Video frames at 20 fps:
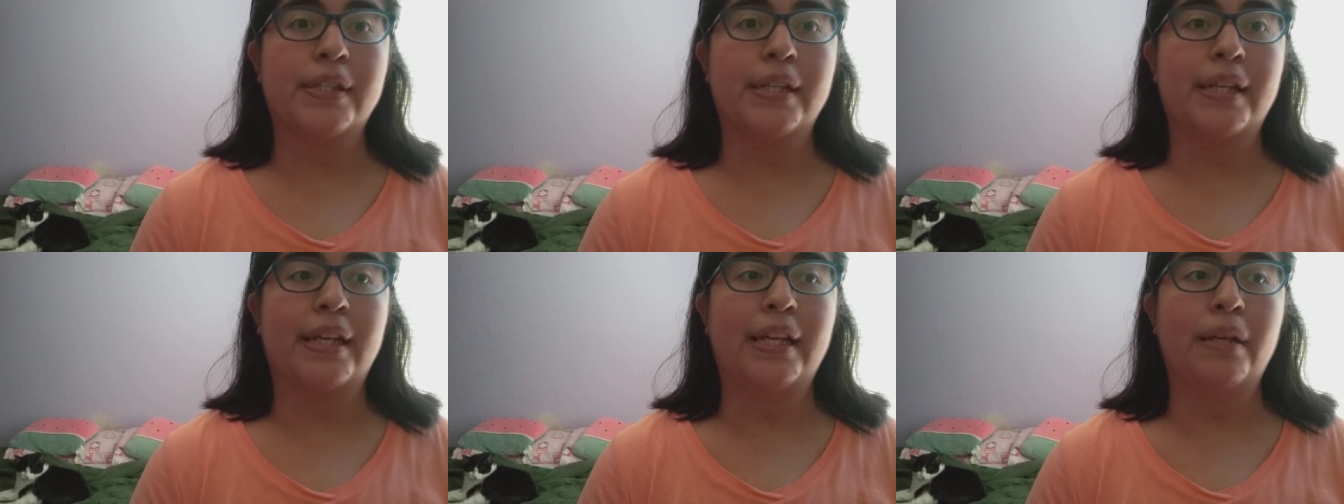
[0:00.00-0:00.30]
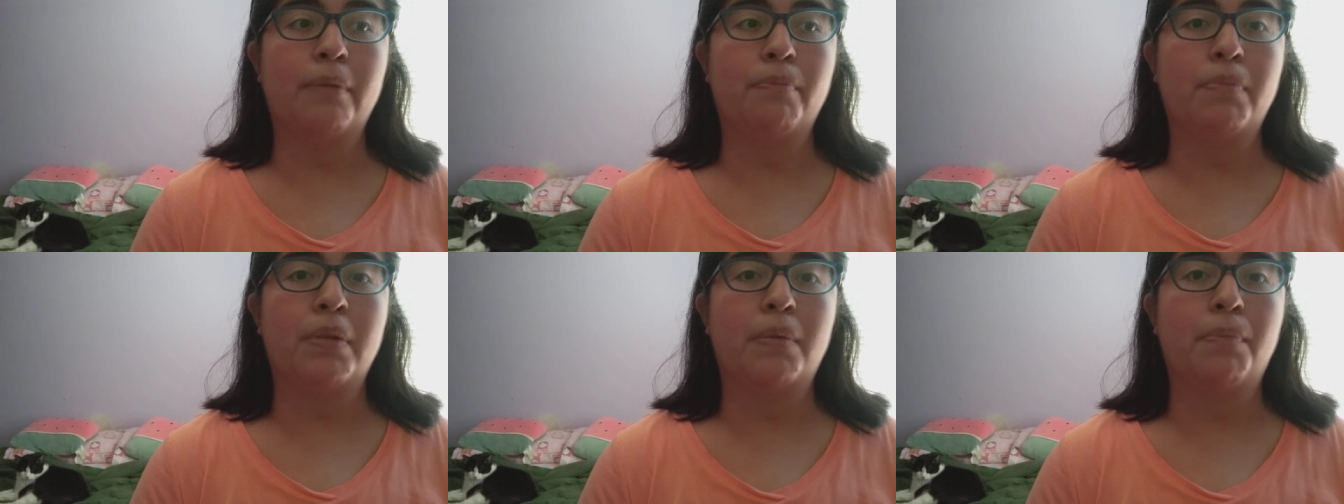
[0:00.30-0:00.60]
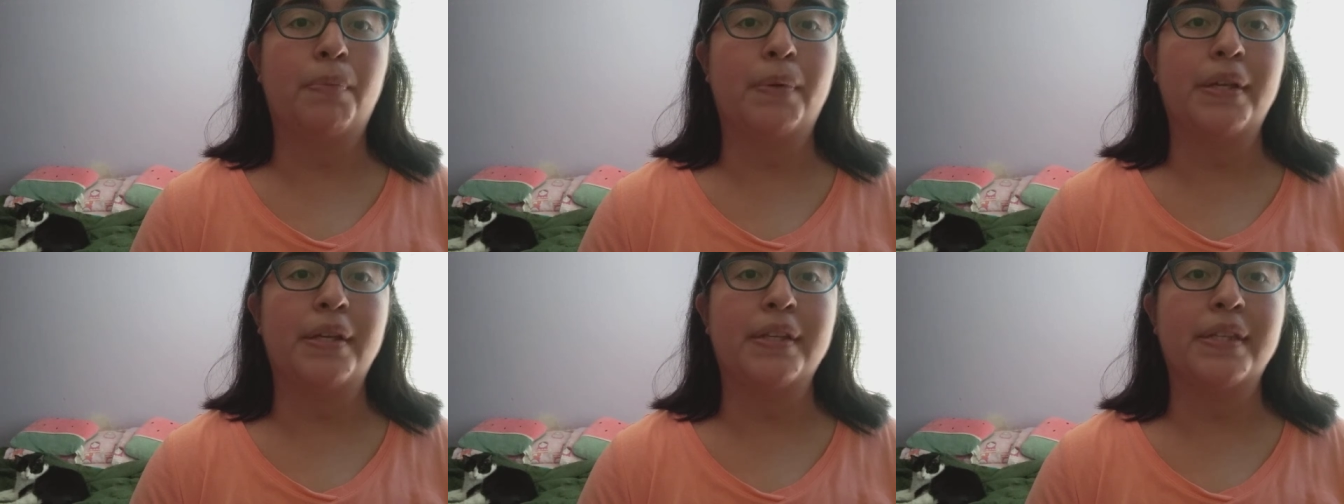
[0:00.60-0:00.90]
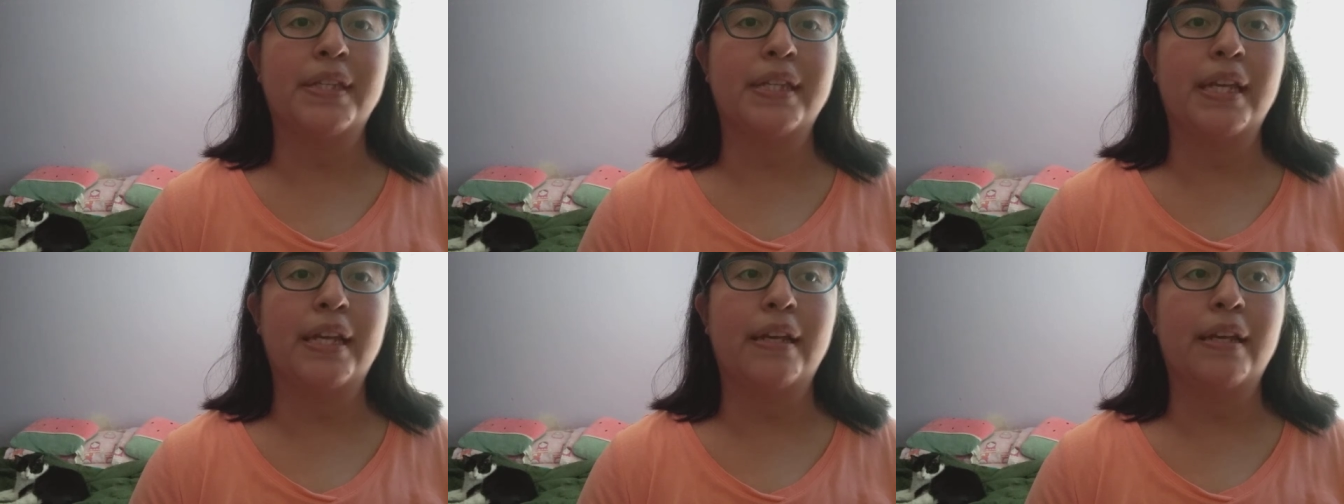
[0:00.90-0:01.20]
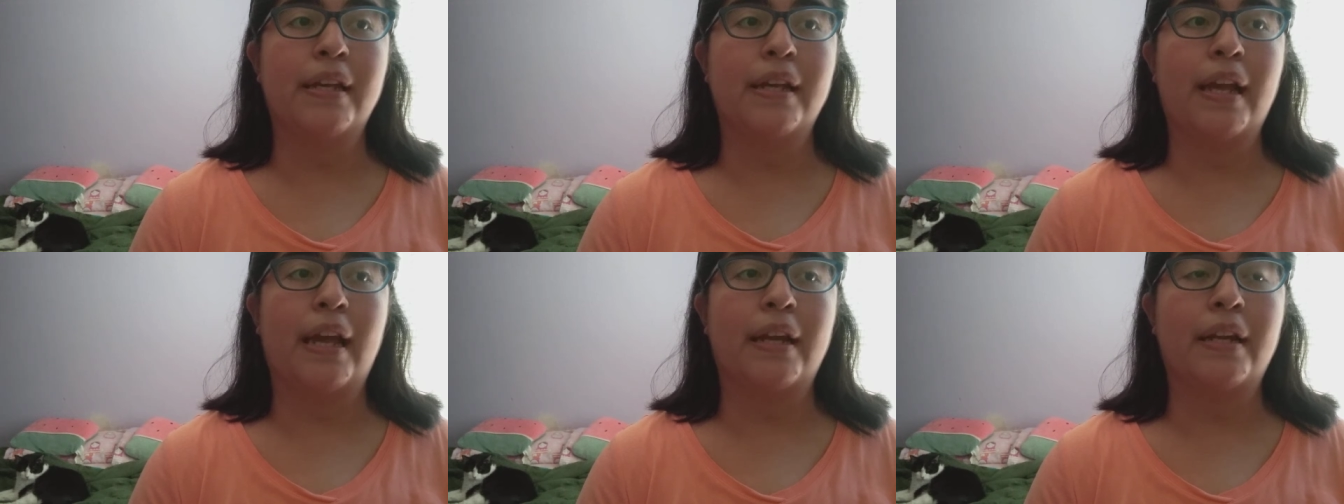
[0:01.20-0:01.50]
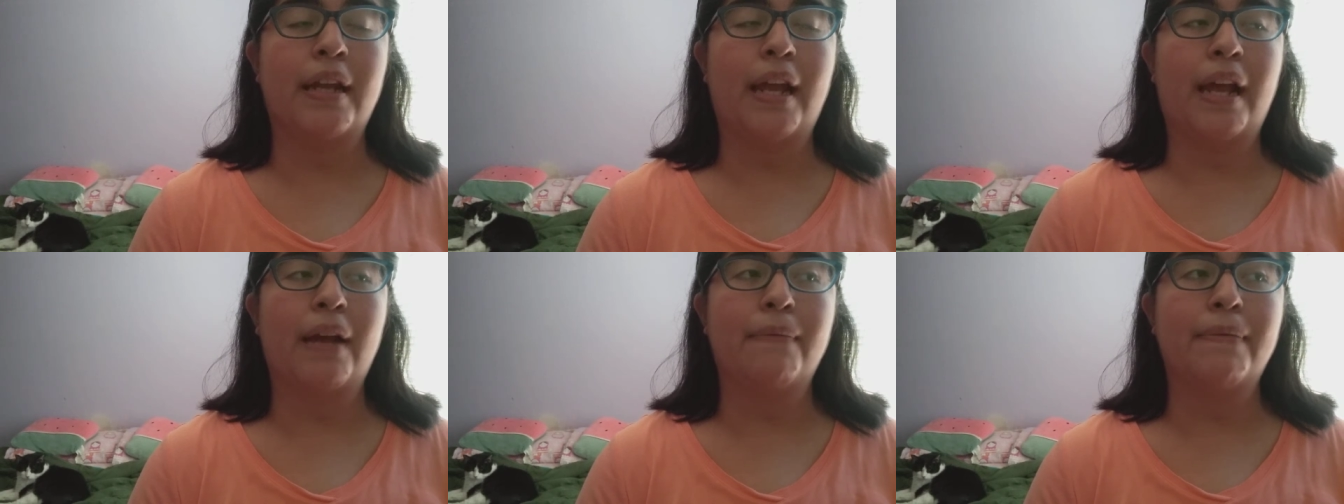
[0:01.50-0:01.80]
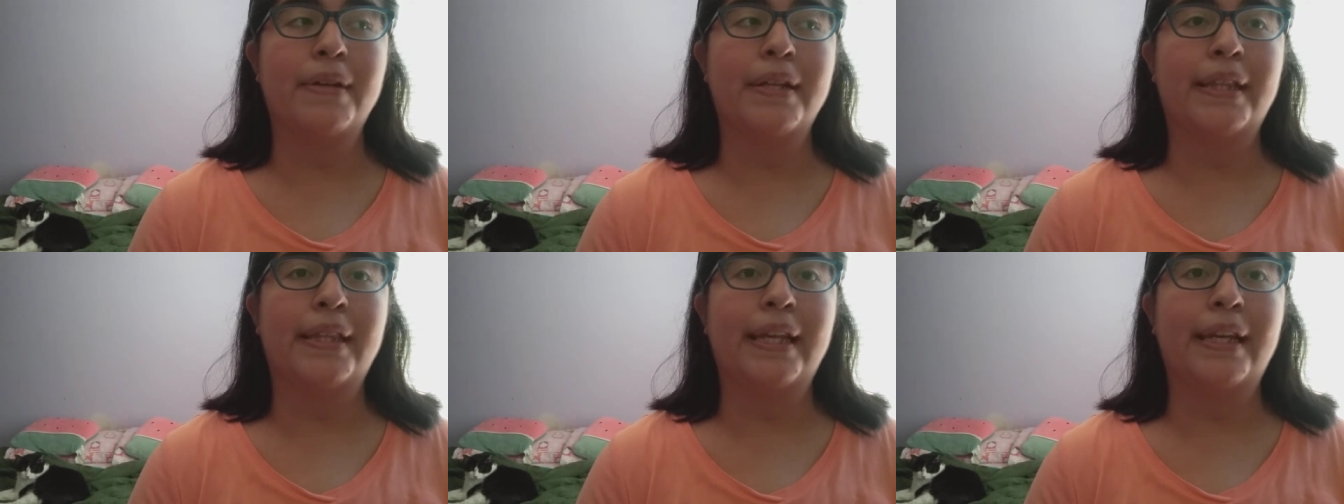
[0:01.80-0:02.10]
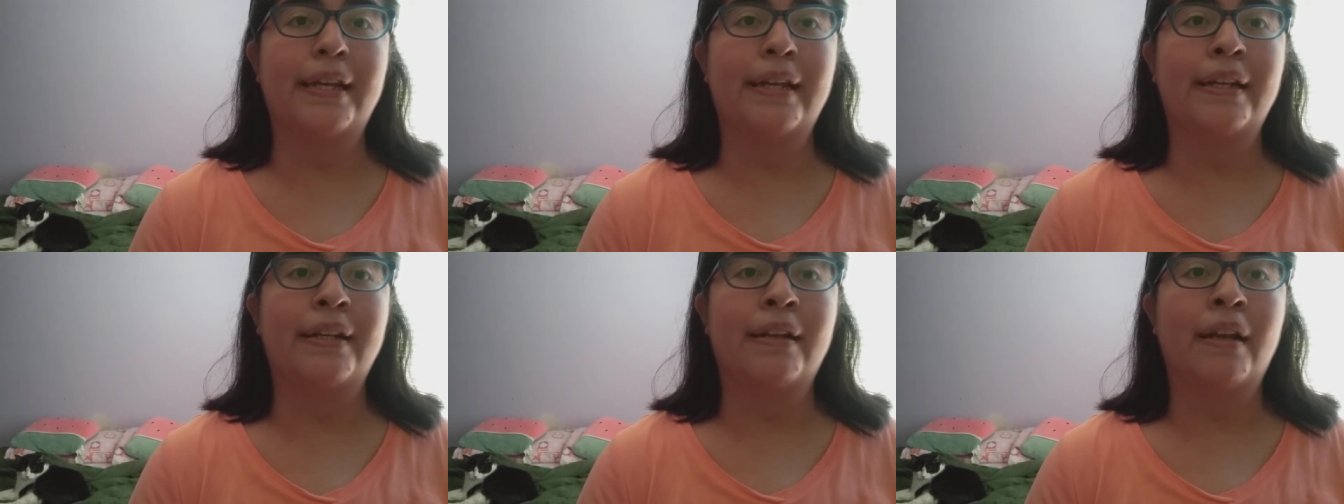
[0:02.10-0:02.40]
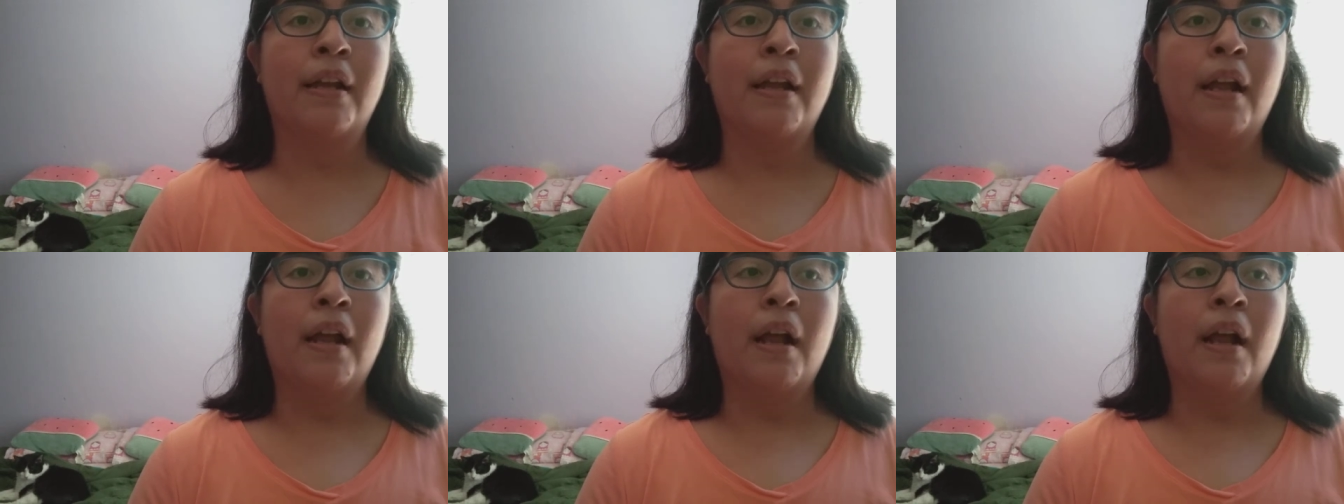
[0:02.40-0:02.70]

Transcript: to keep me busy and everything